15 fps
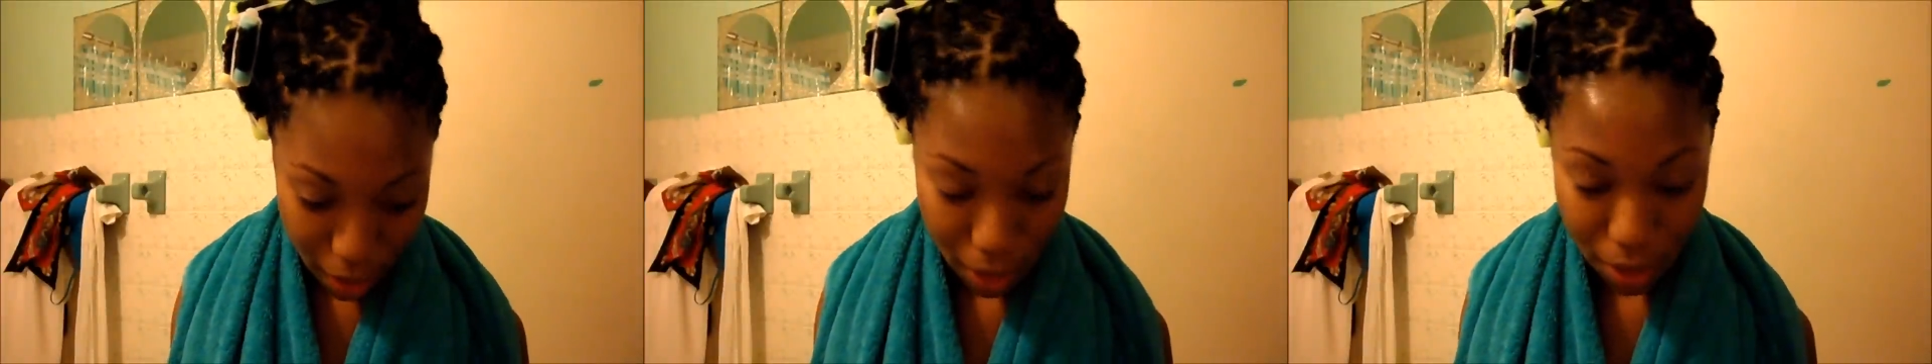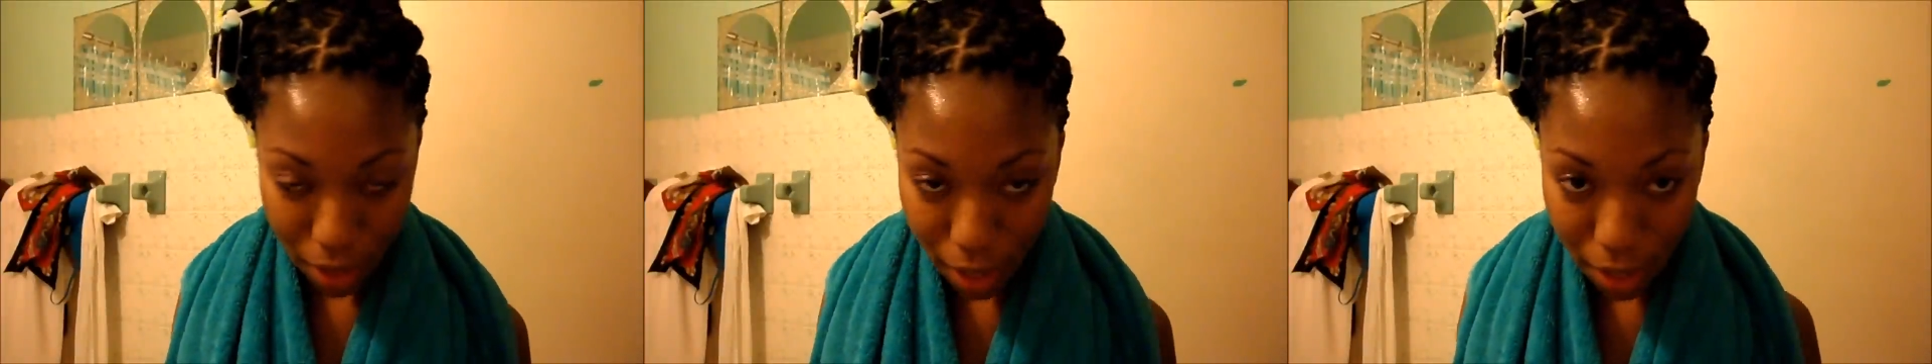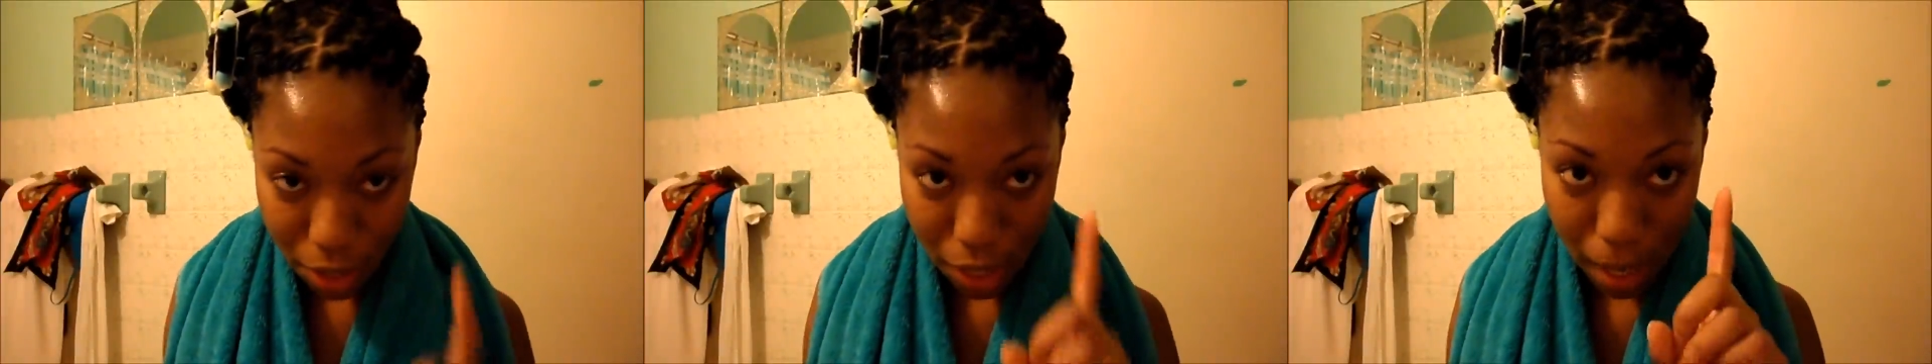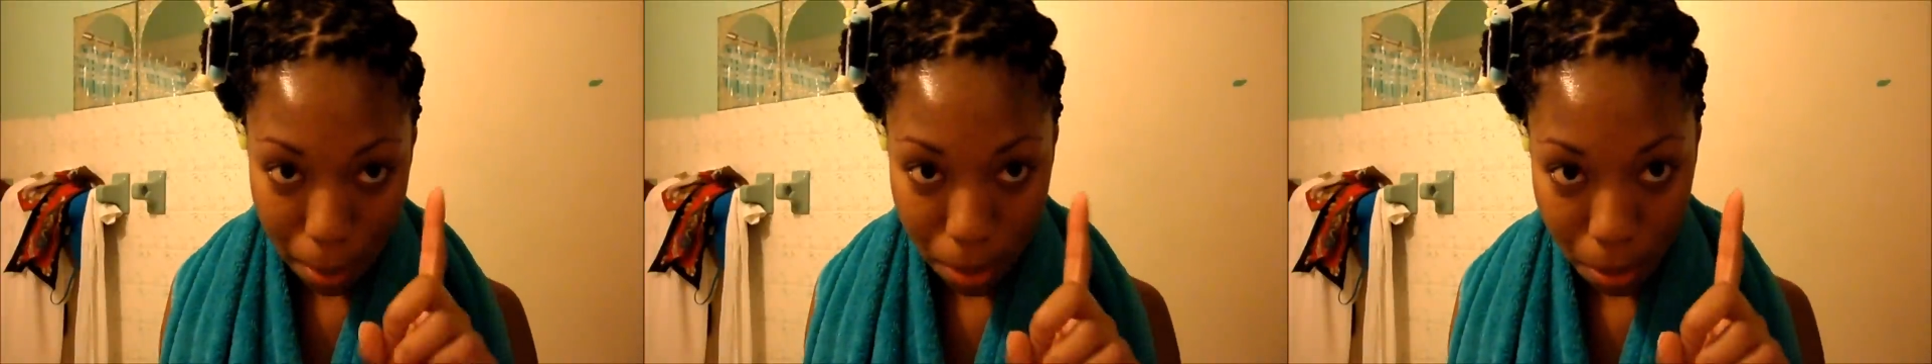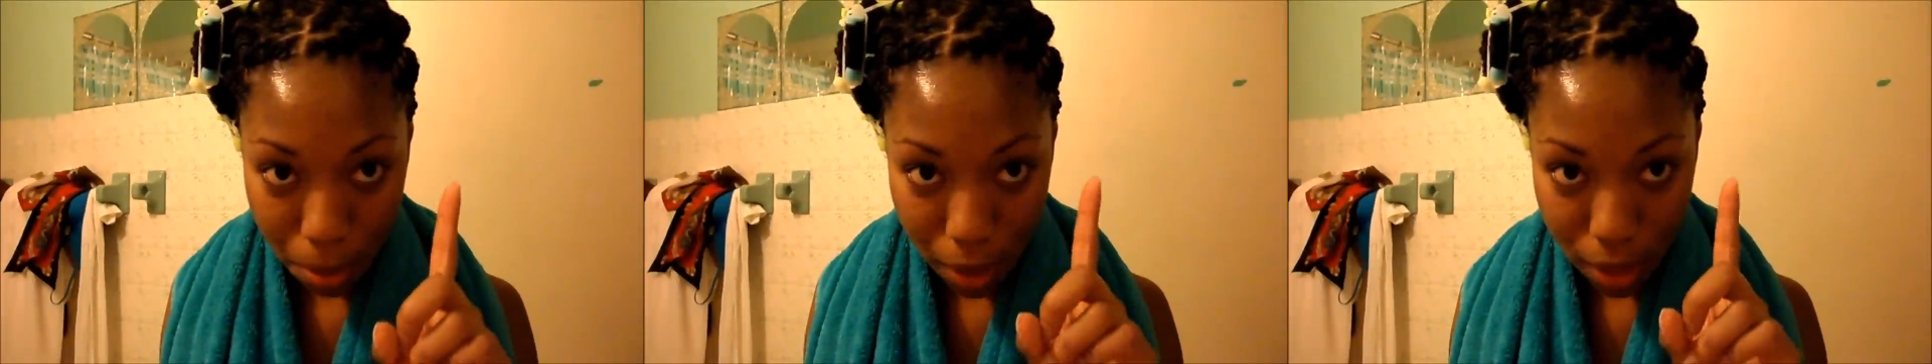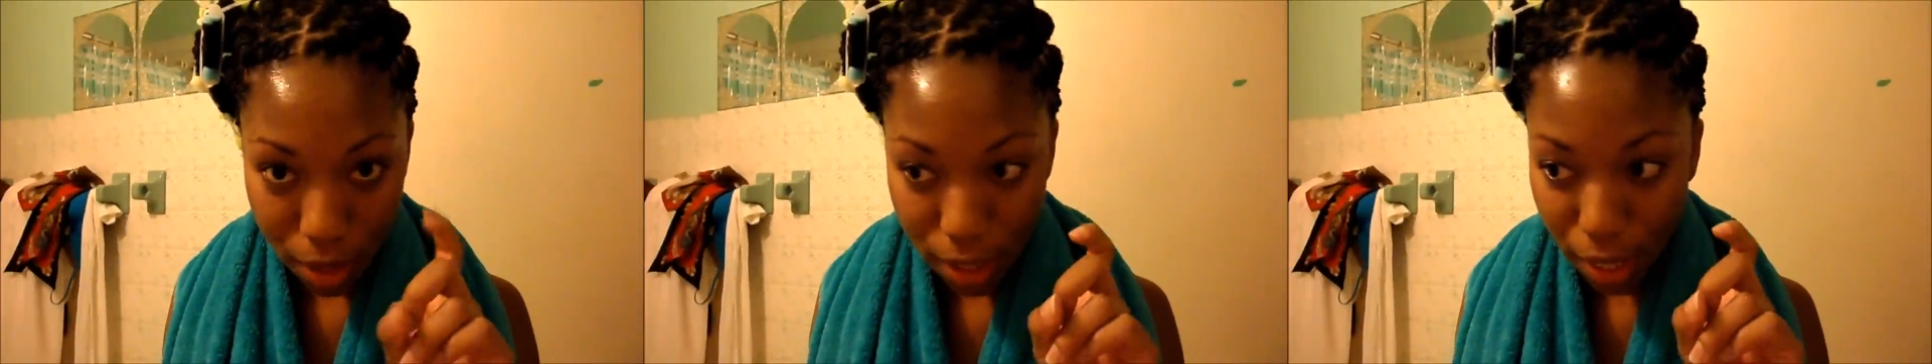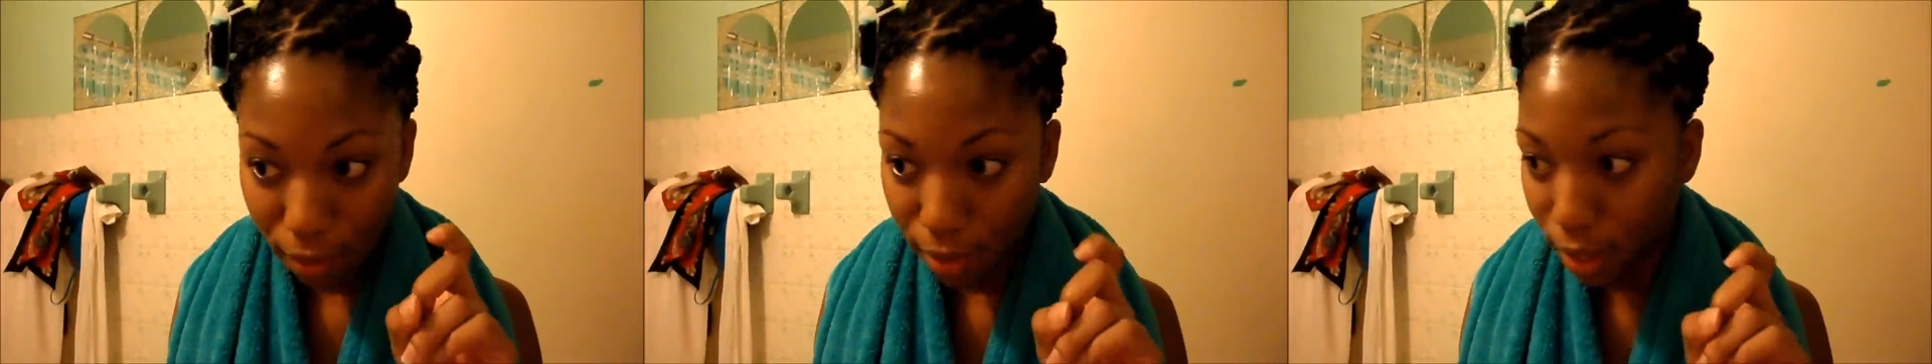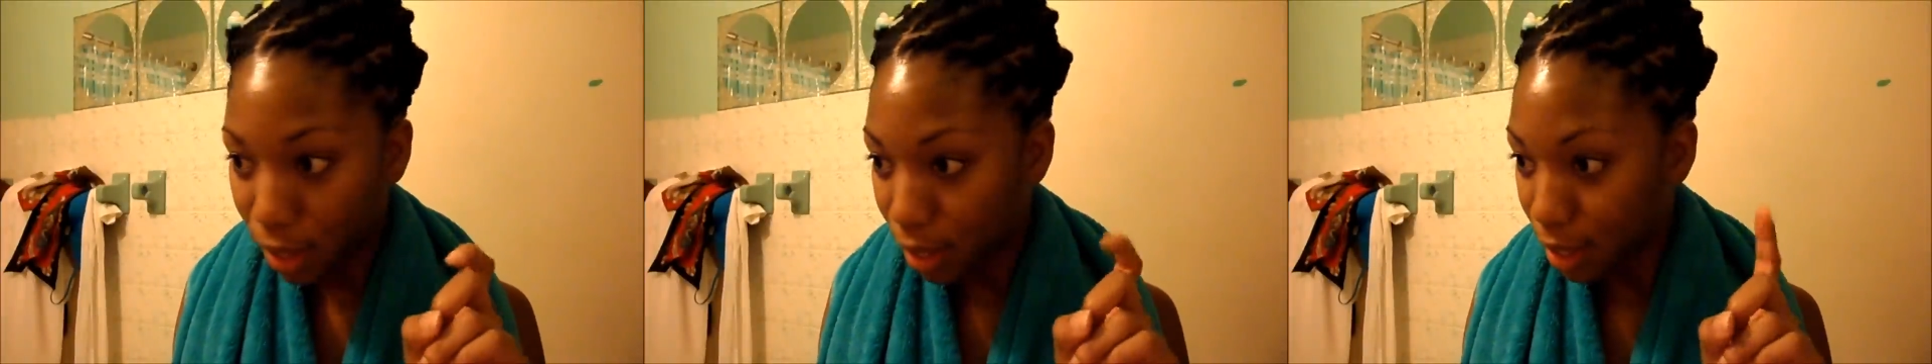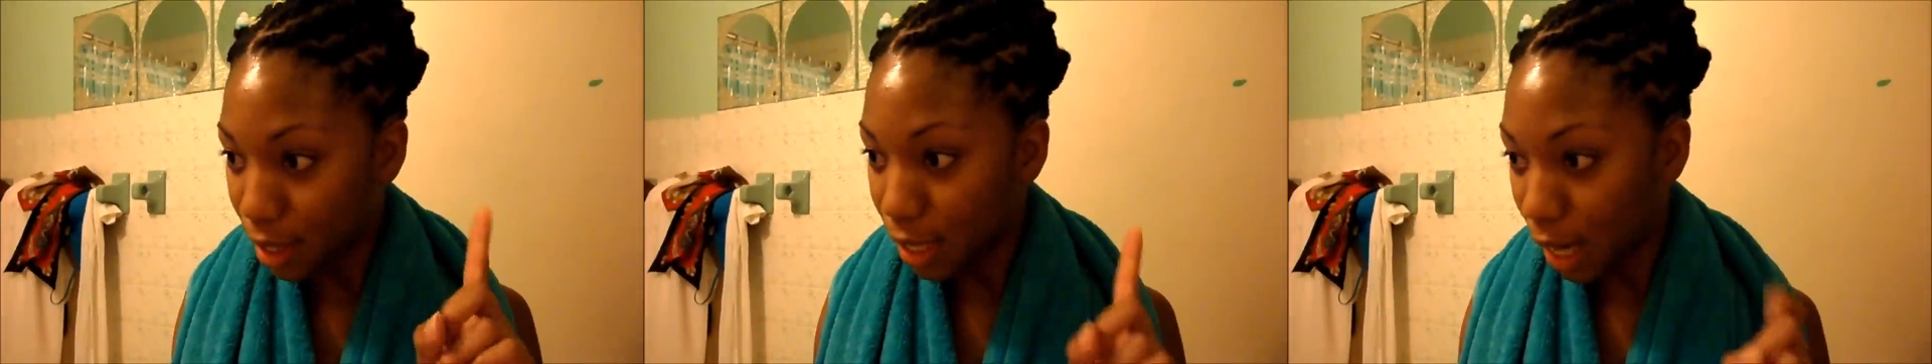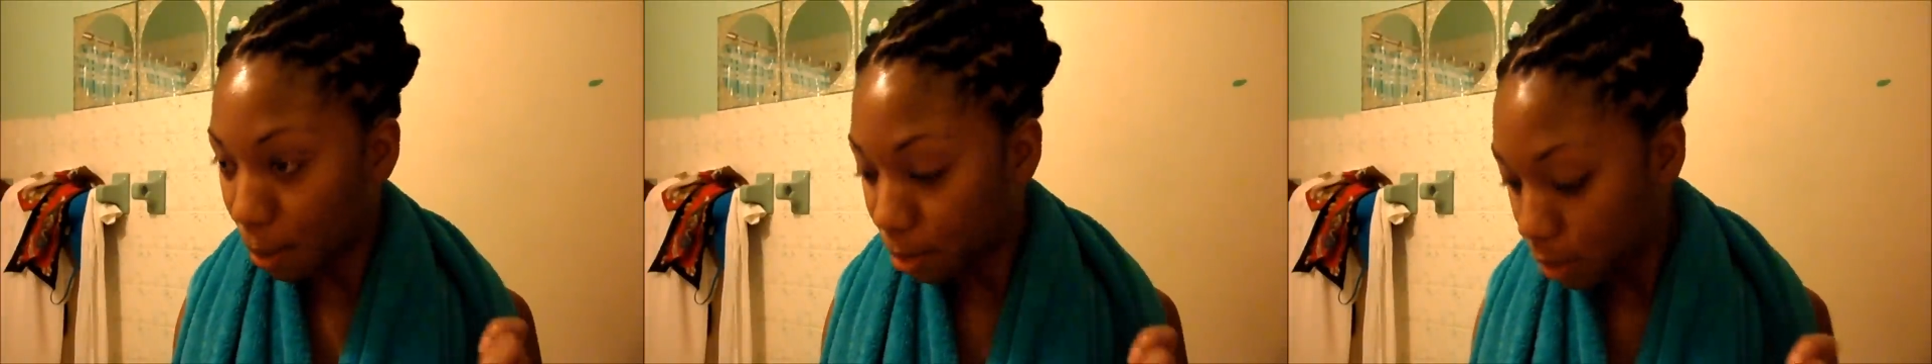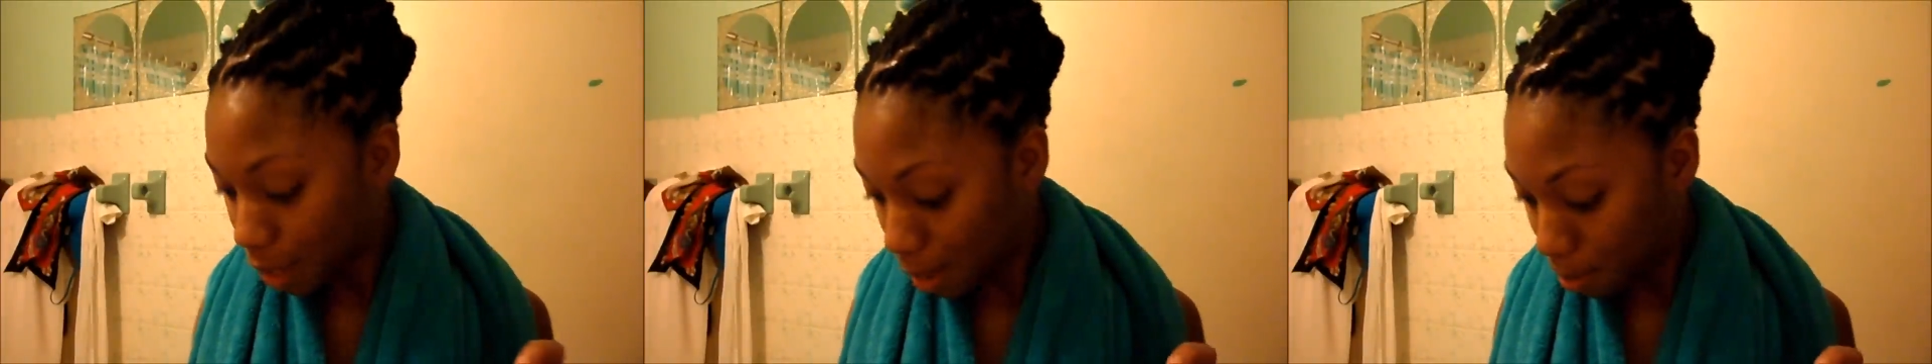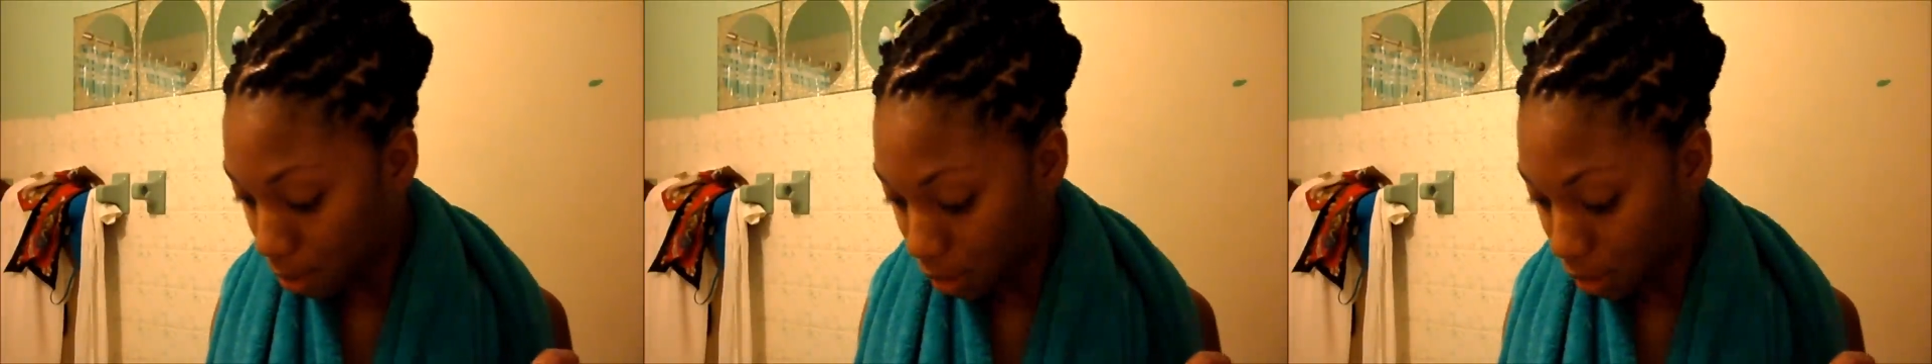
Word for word: You know how the shampoo bottles have like the snap top,